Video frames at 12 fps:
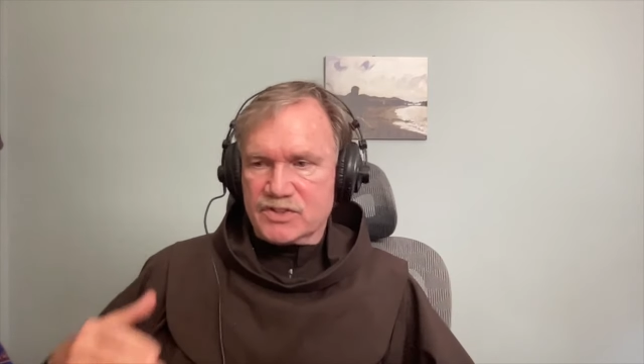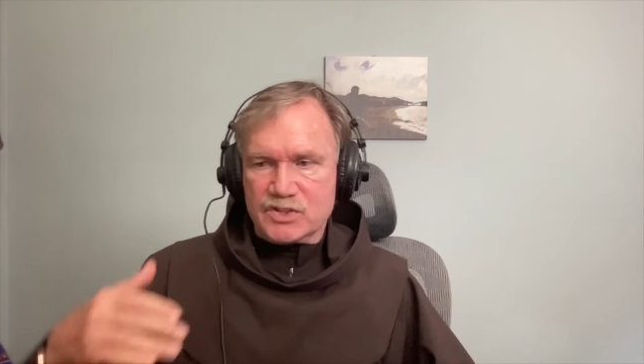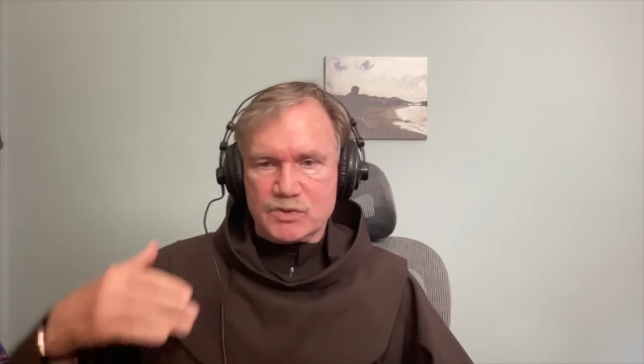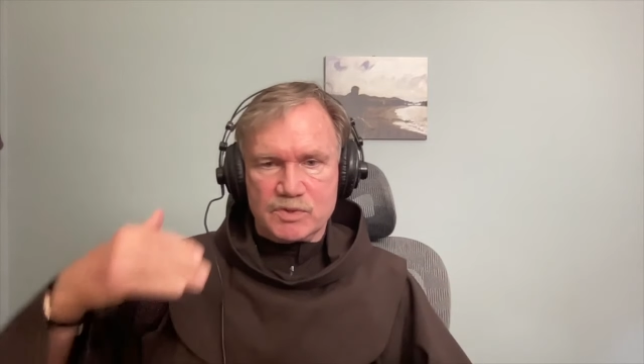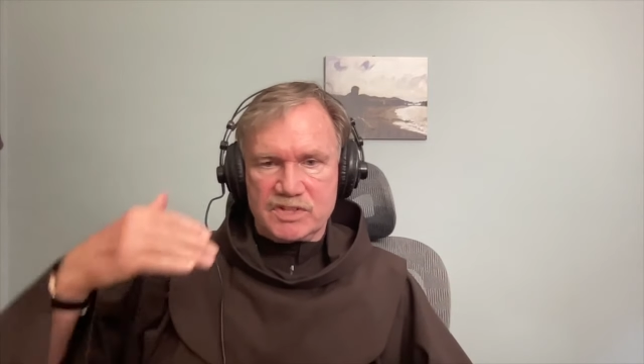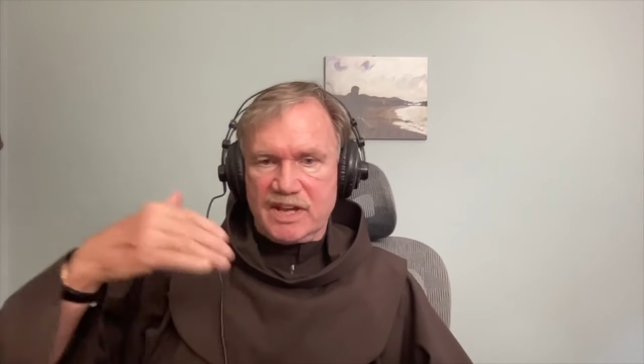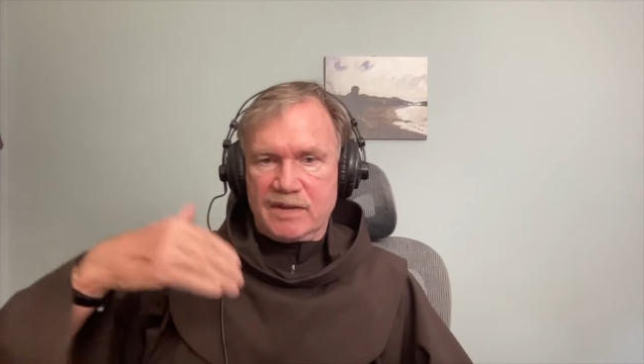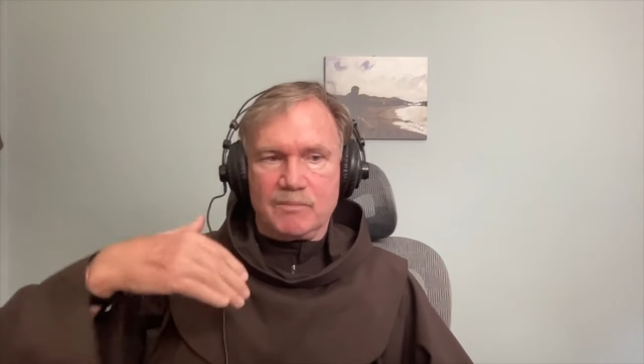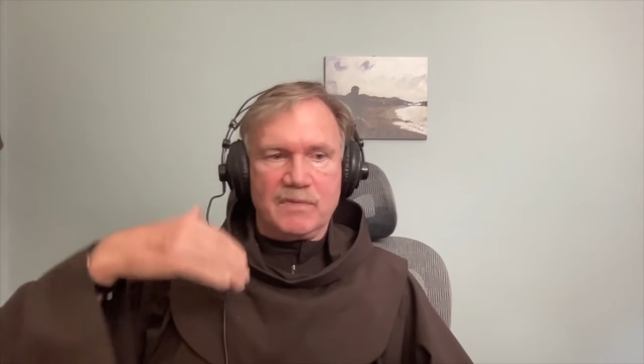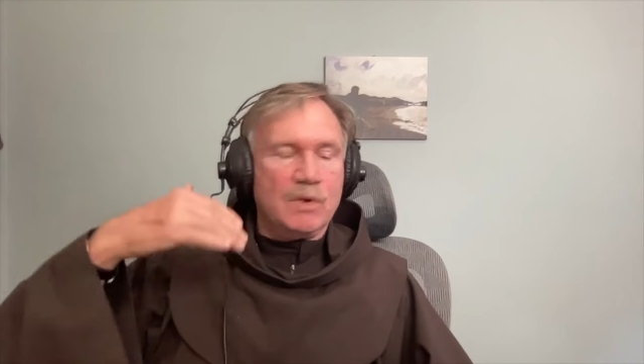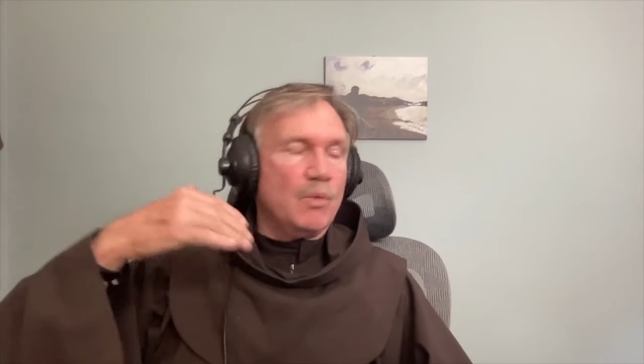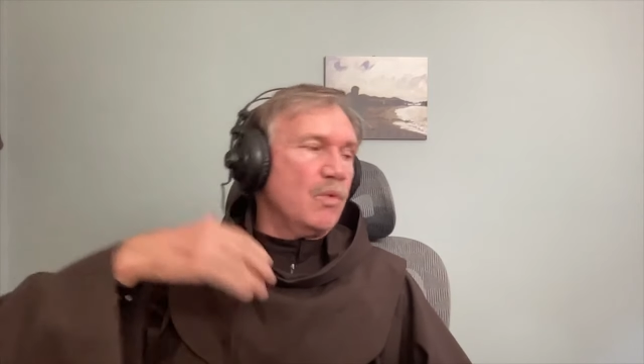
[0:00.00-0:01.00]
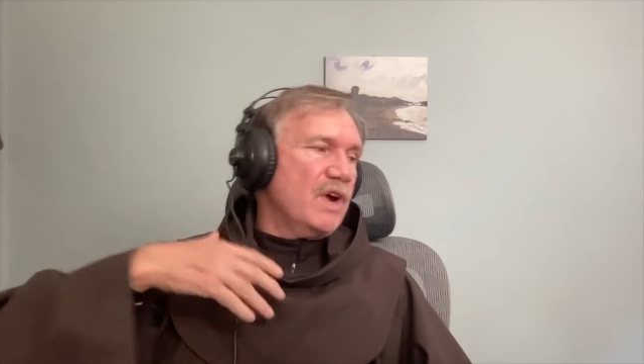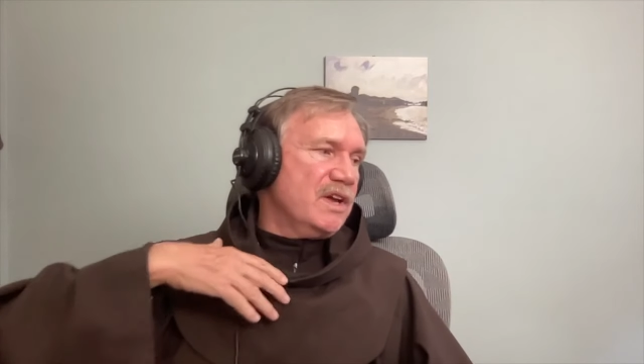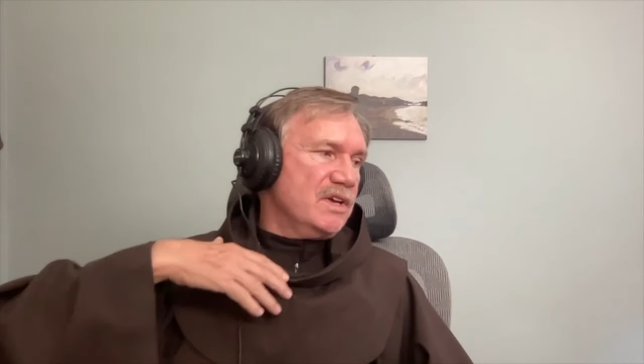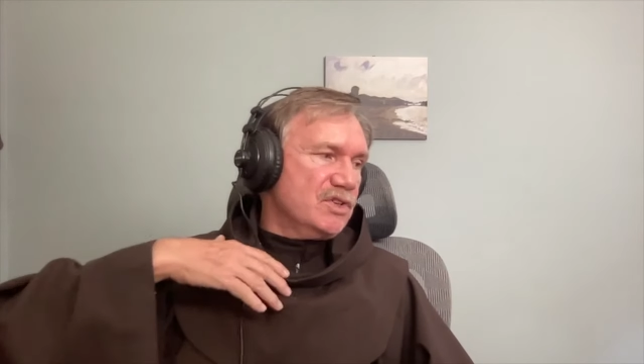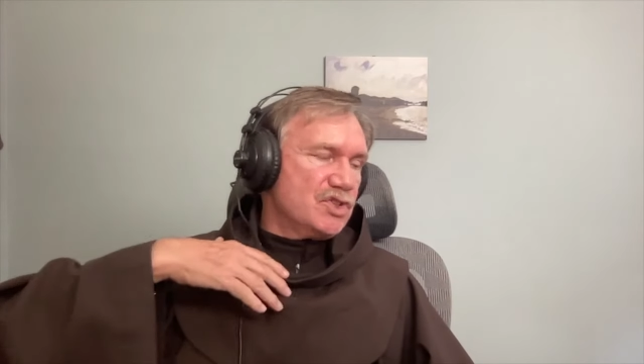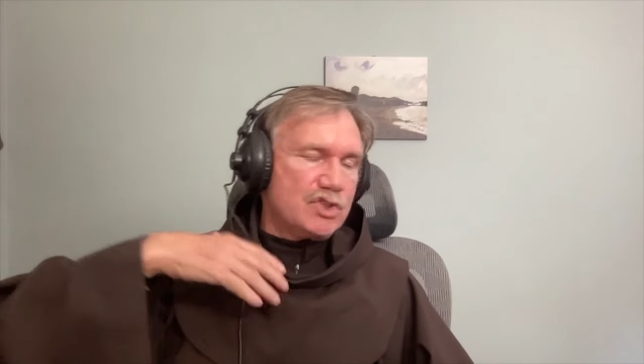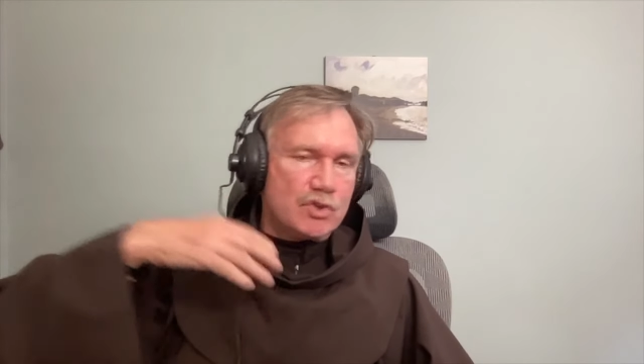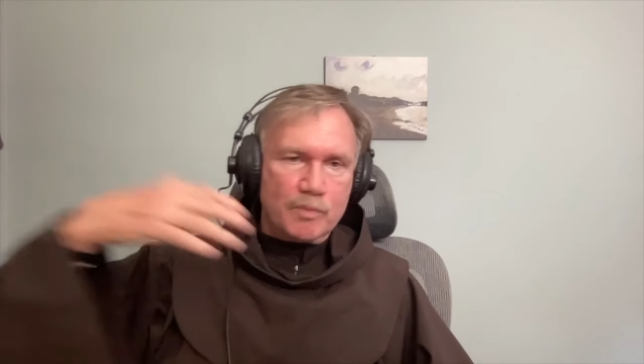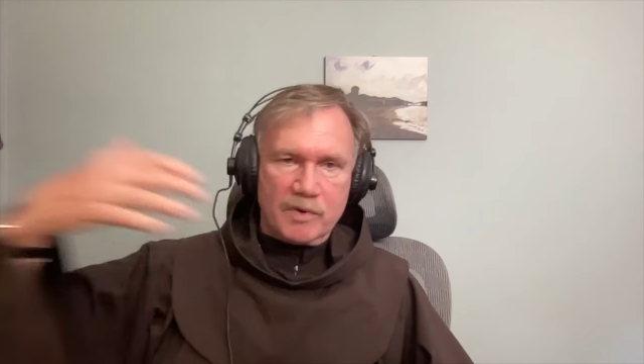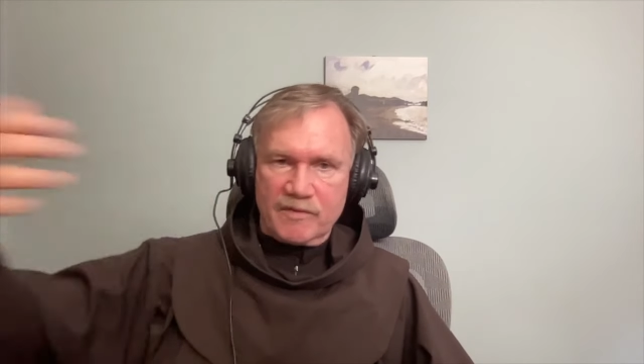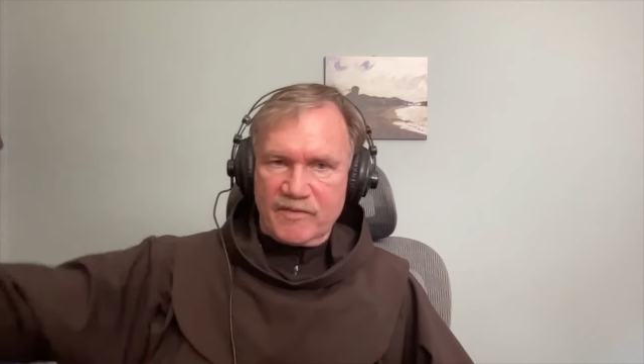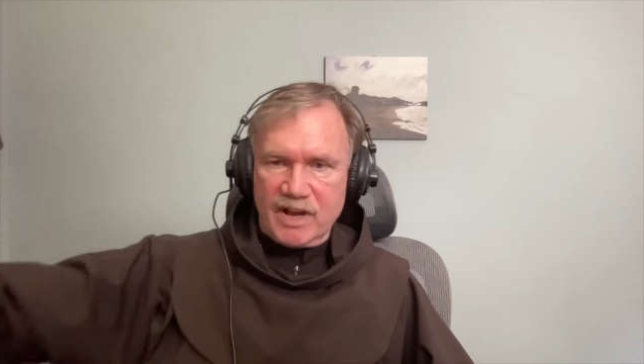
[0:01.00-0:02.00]
This was like me way
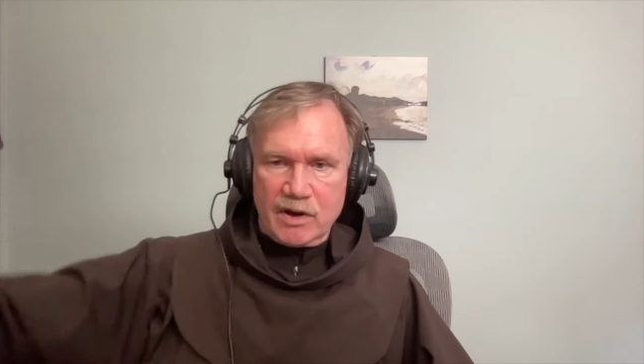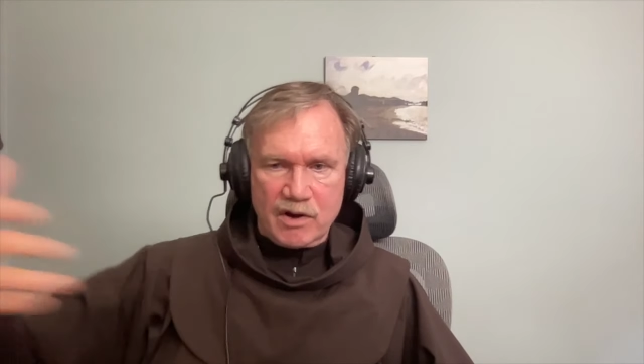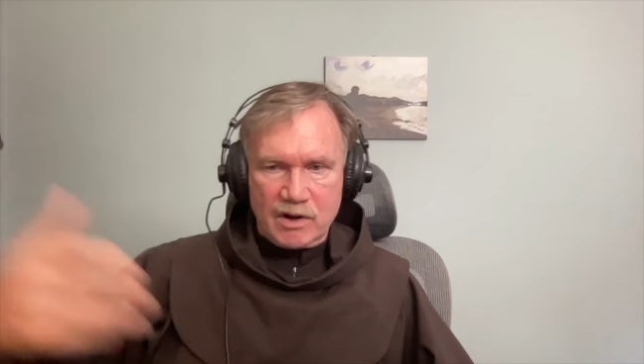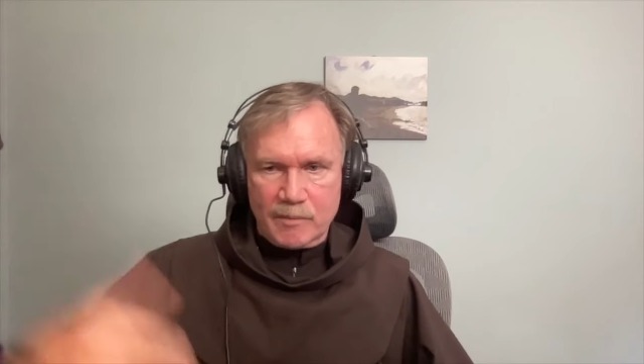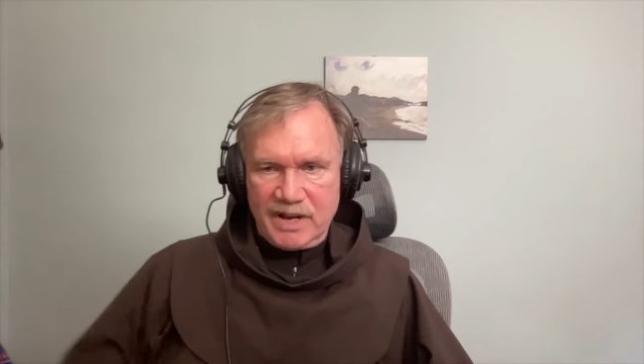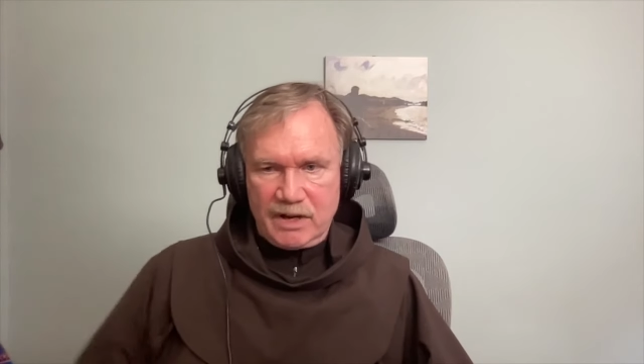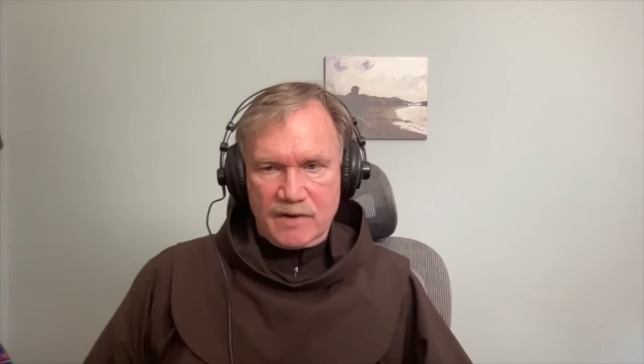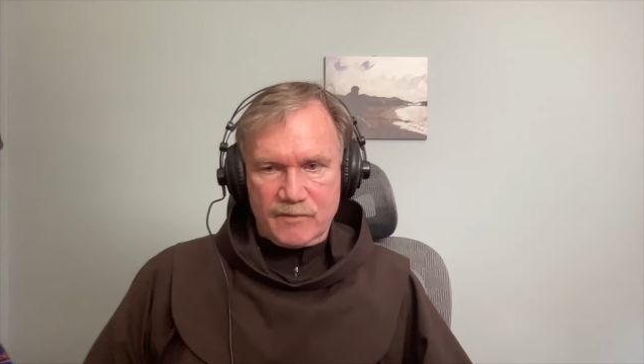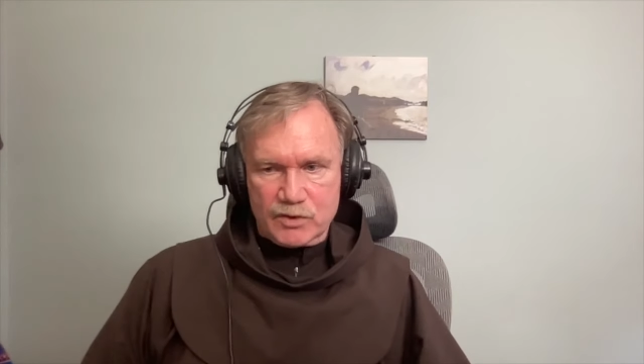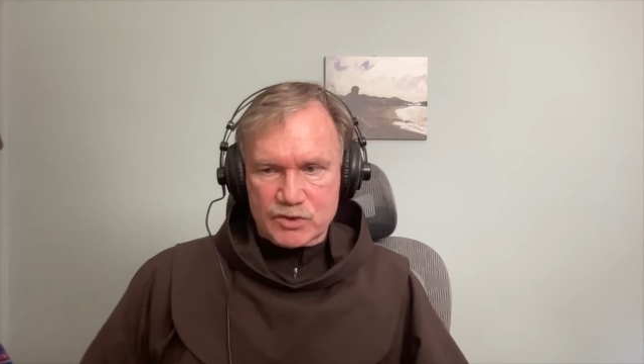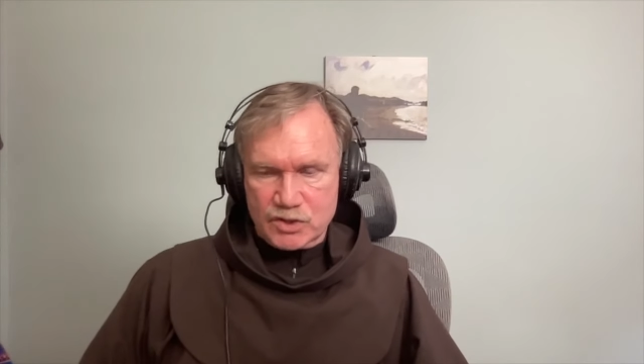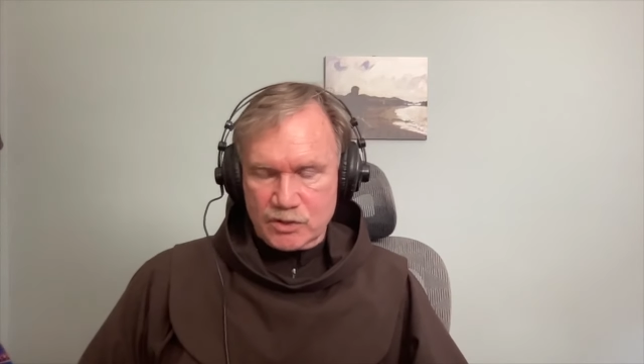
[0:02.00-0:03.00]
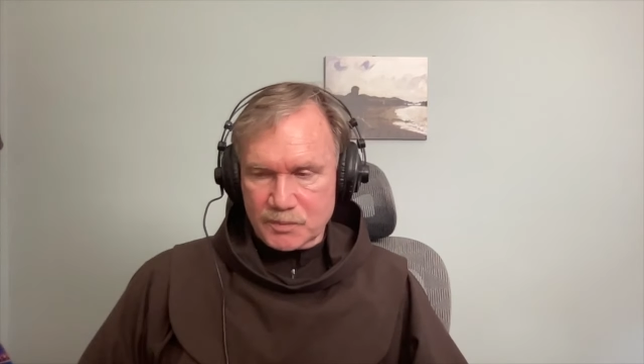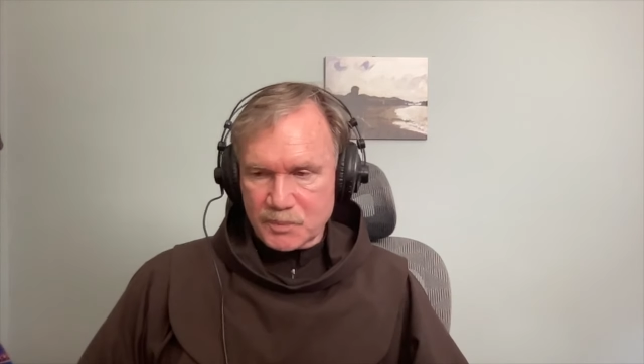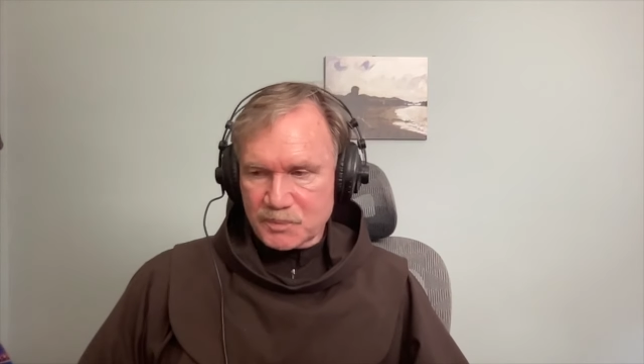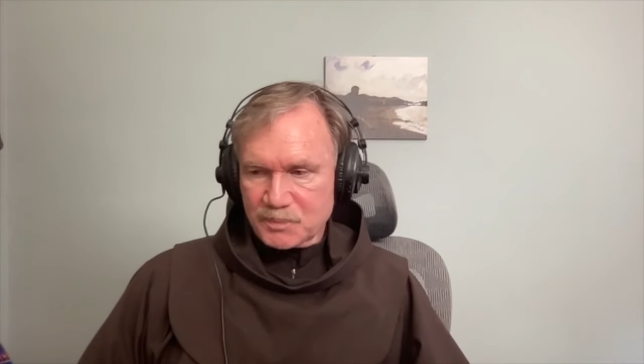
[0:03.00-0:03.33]
super far out of my comfort zone.